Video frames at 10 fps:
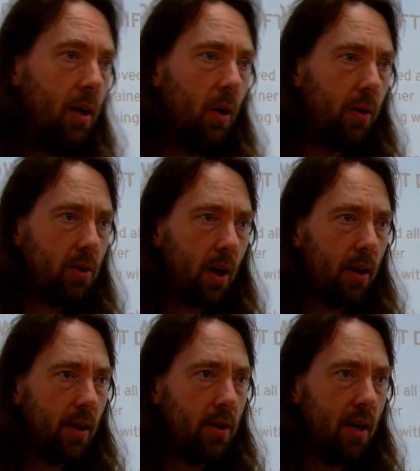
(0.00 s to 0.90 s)
All those kind
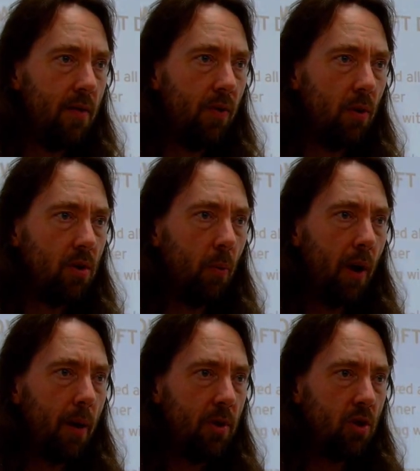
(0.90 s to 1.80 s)
of things that influence the
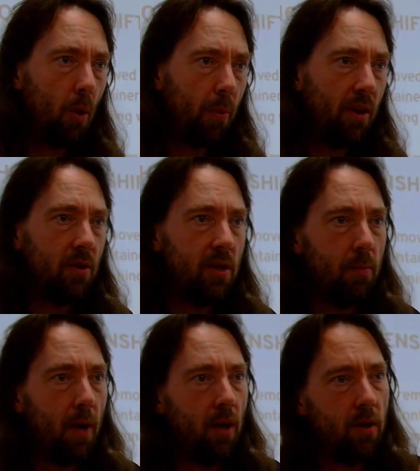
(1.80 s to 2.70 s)
way in which the operating
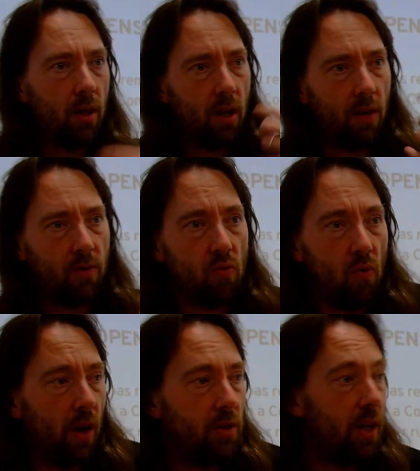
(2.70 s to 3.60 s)
system under the covers
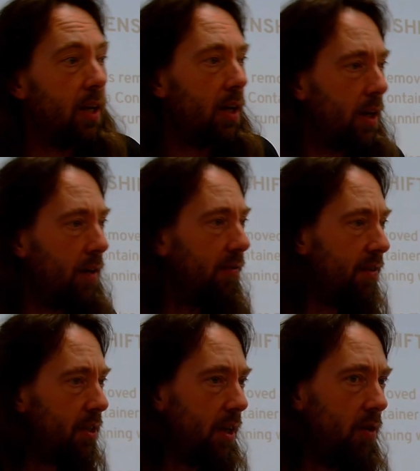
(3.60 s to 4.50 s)
runs, it can't
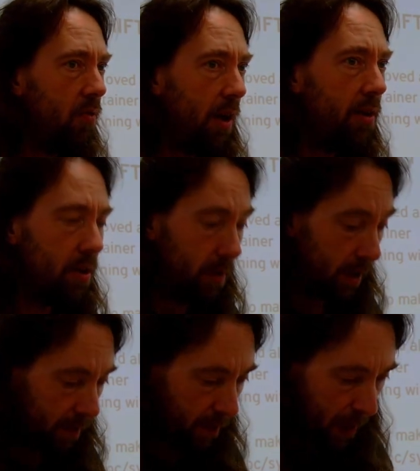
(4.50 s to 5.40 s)
physically write to
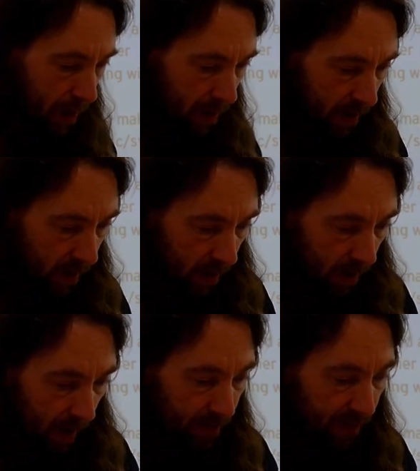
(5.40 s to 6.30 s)
it.
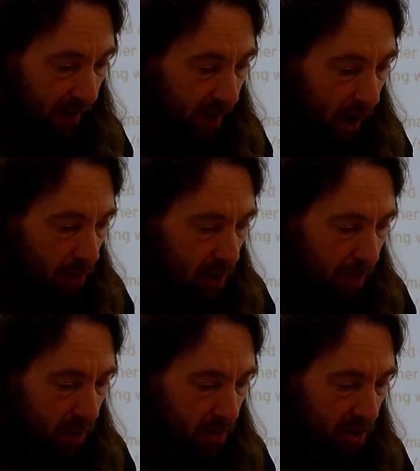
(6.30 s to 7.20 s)
And finally,
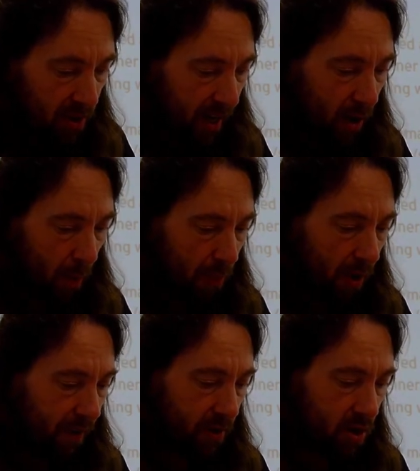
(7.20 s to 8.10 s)
OCP uses setcomp
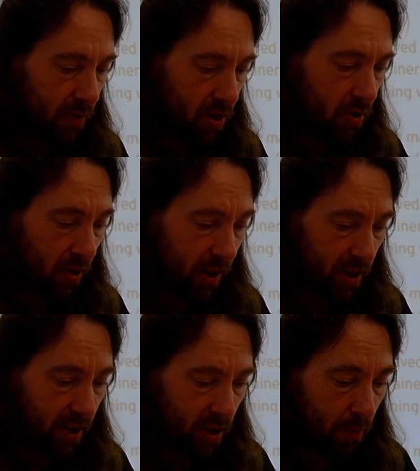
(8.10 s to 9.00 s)
profiles to restrict
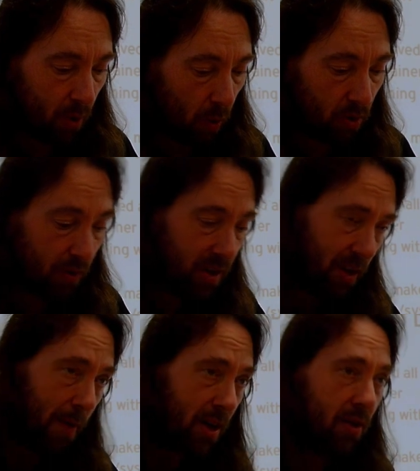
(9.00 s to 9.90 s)
system calls. And the reason
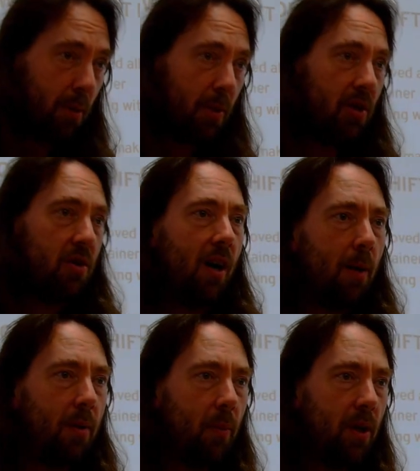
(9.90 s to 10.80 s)
I mentioned the British
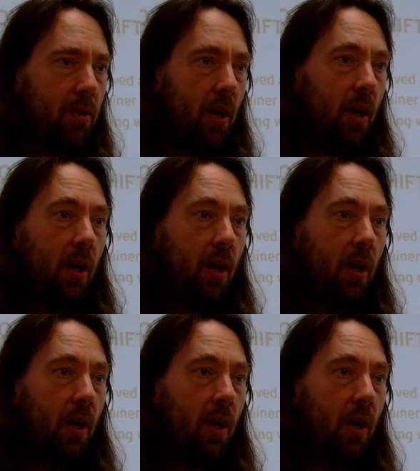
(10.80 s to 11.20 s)
Army was